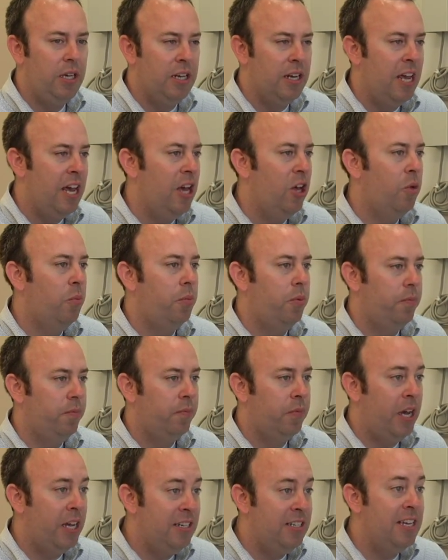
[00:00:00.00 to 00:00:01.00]
help
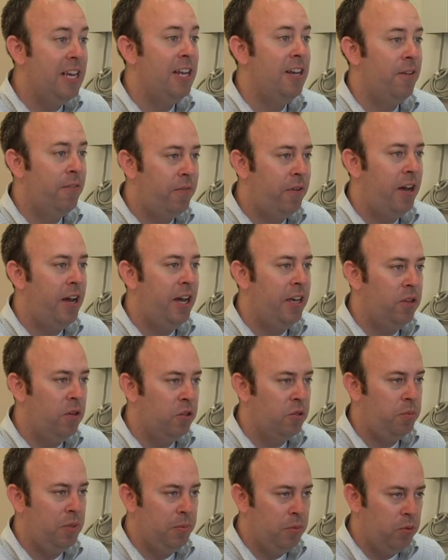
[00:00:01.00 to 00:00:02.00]
identify
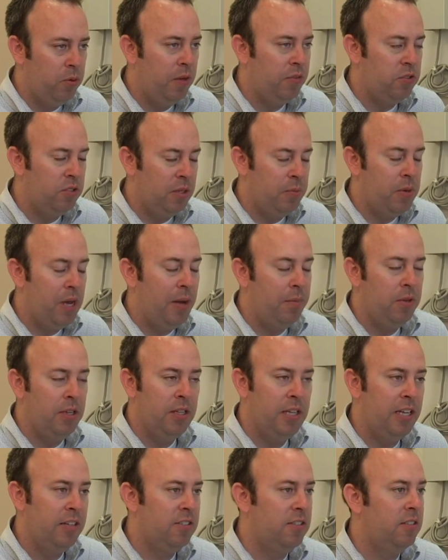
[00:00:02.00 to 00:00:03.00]
those people who have sleep apnea,
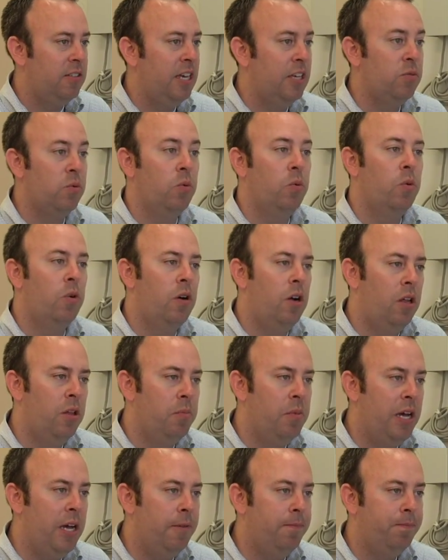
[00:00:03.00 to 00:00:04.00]
that's what we're all
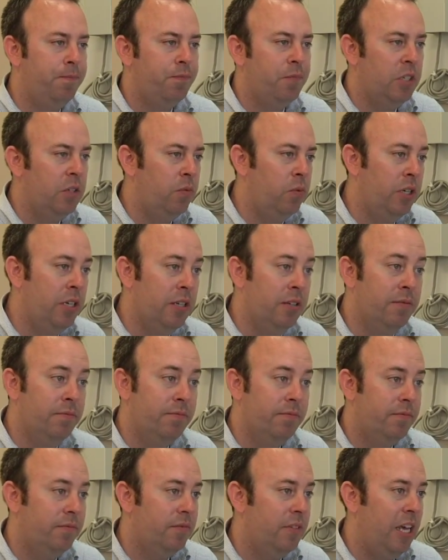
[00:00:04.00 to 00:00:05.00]
about. If we can
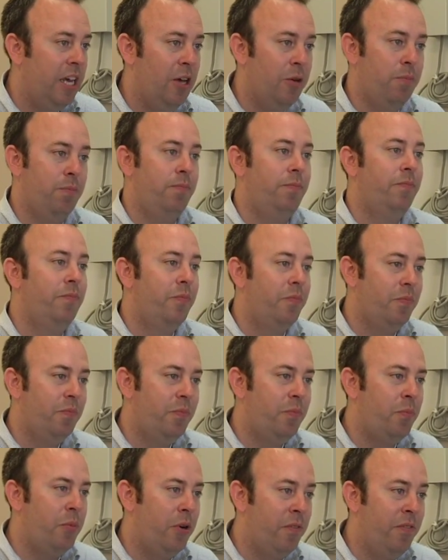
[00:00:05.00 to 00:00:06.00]
help
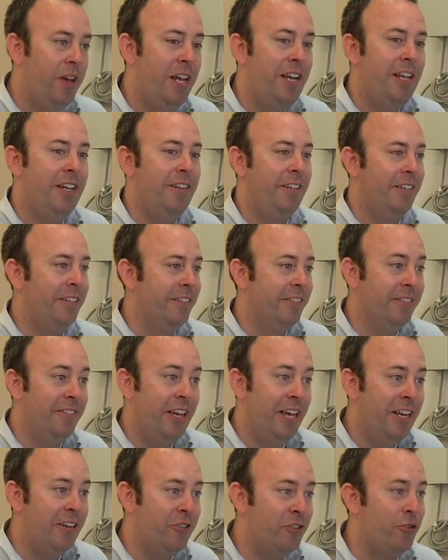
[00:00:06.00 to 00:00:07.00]
prevent it
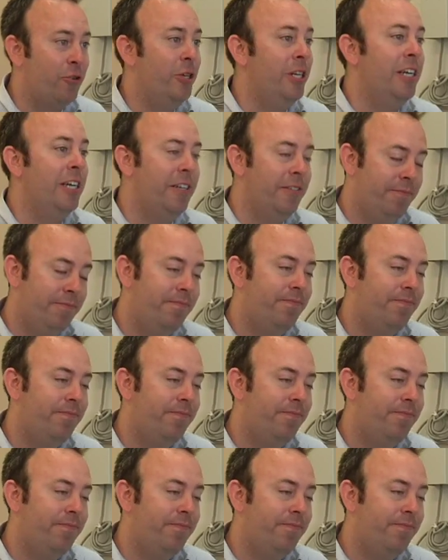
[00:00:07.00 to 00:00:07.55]
and treat it.